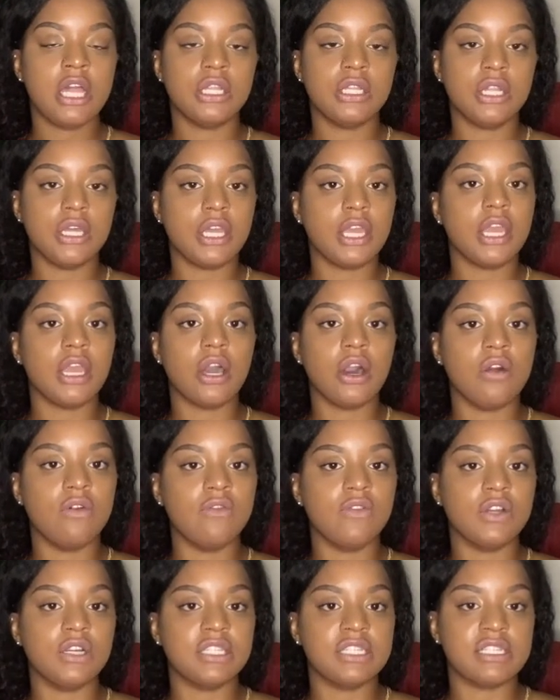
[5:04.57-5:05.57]
looking
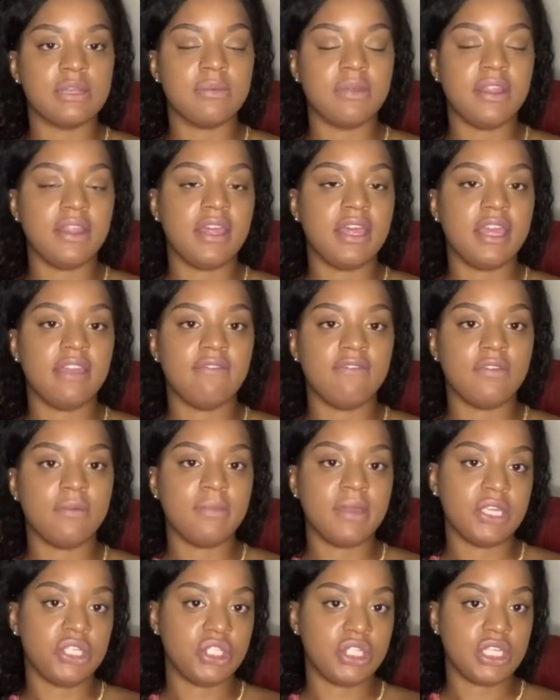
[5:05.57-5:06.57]
over some of the
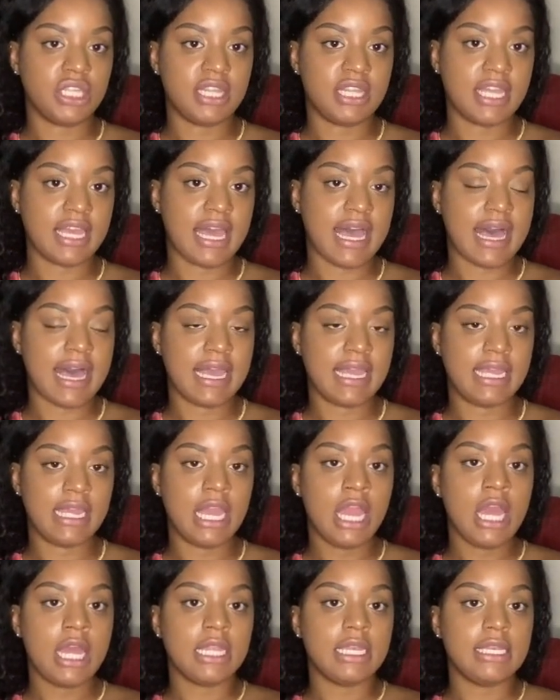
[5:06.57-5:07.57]
information that I
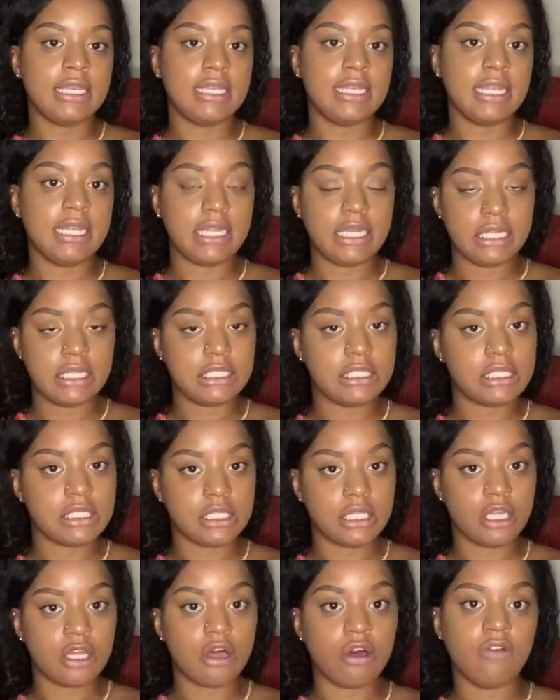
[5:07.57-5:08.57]
needed to
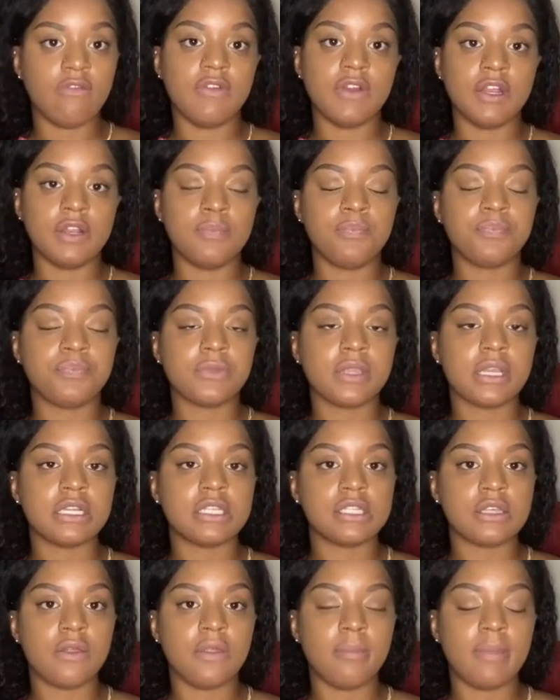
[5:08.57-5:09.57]
look over.
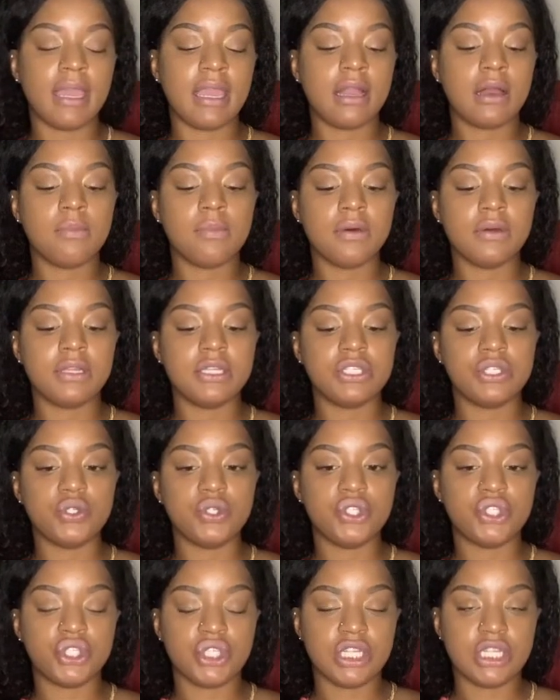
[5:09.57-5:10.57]
So the main components you
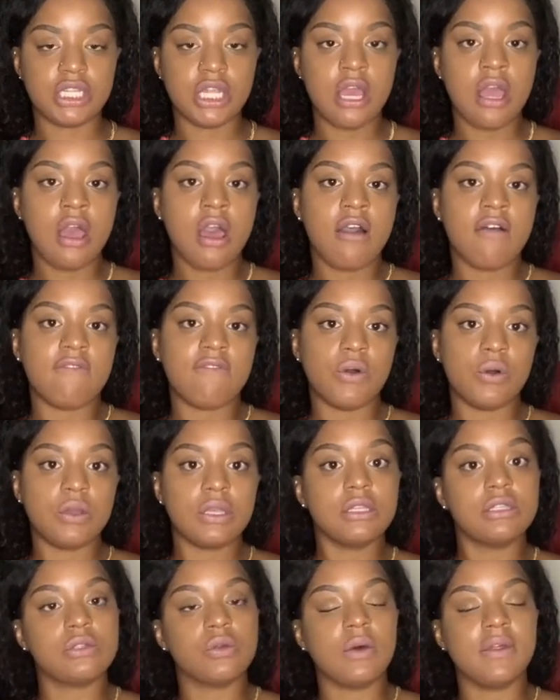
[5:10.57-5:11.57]
should
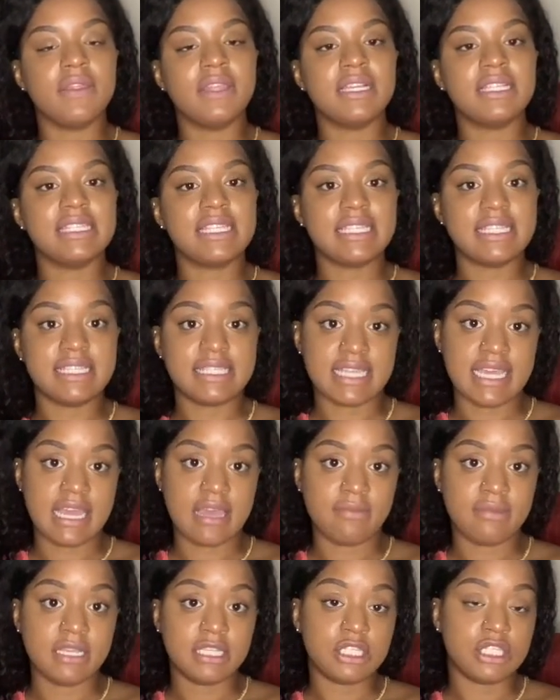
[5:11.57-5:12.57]
focus on this
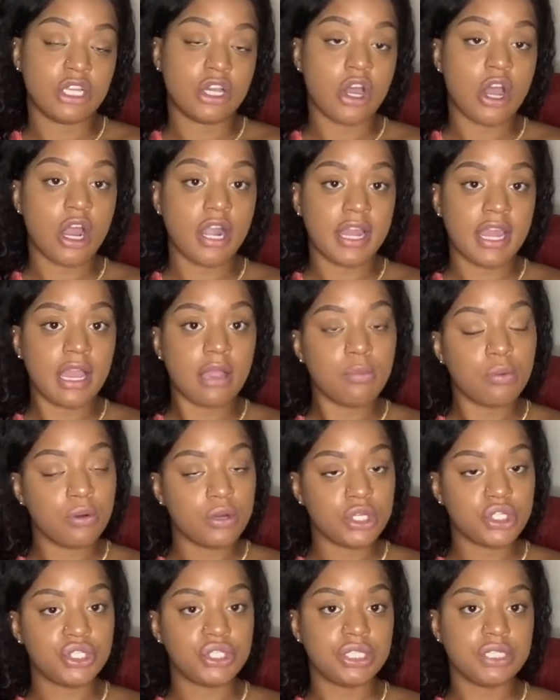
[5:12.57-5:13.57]
exam is the cardiac
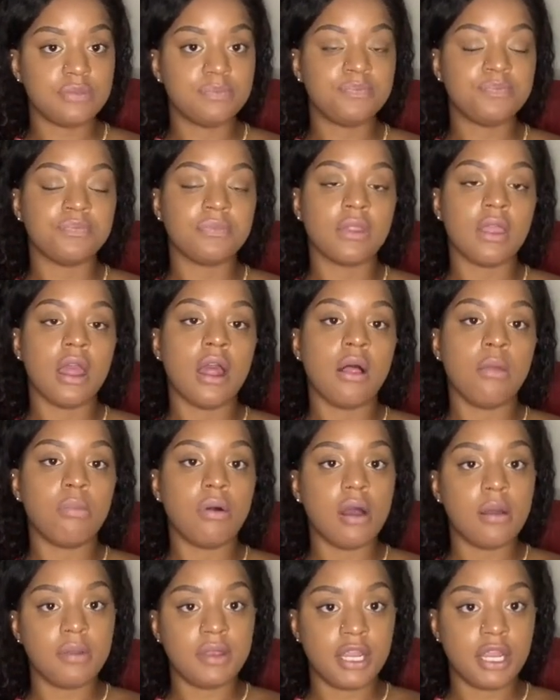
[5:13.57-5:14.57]
portion,
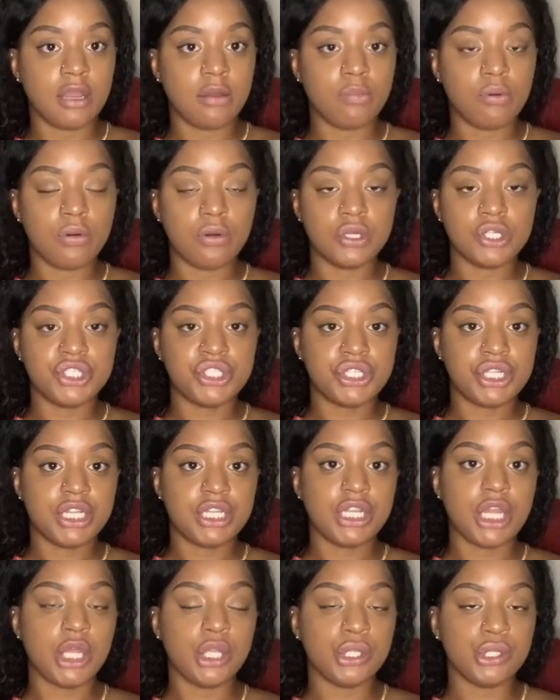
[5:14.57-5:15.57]
pulmonary
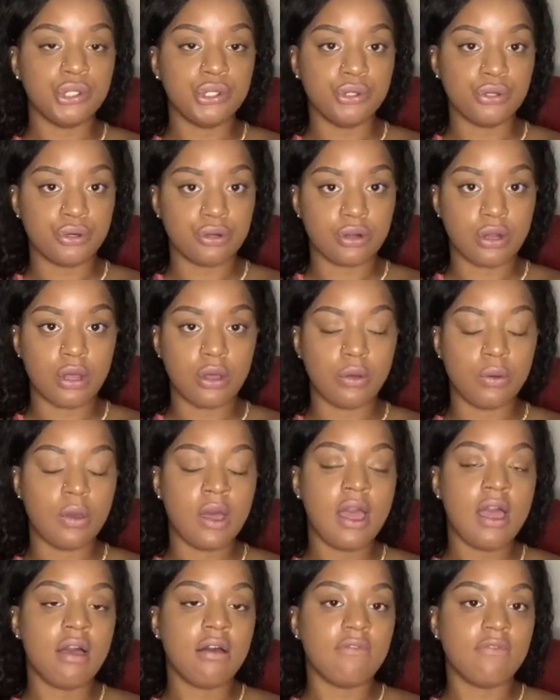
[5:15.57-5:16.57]
portion, neuro.
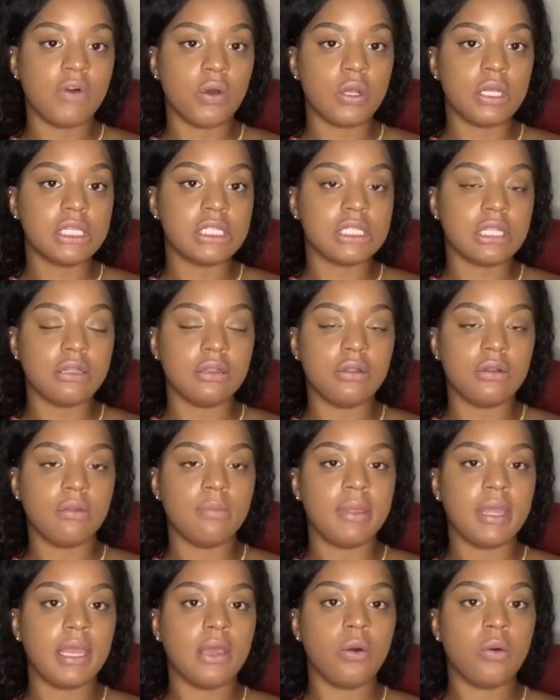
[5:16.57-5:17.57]
Focus a little
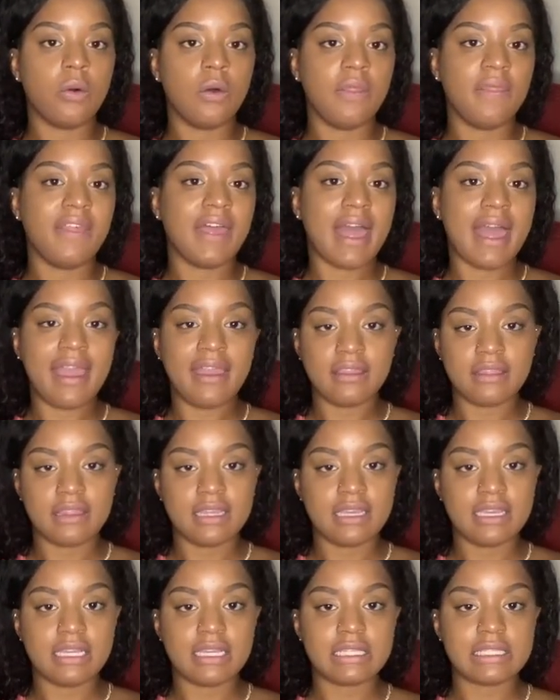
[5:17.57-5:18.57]
bit on the
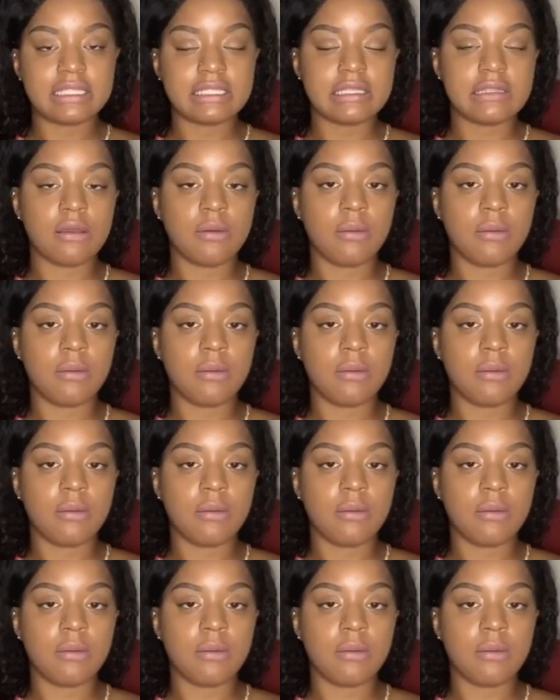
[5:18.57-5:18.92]
ethics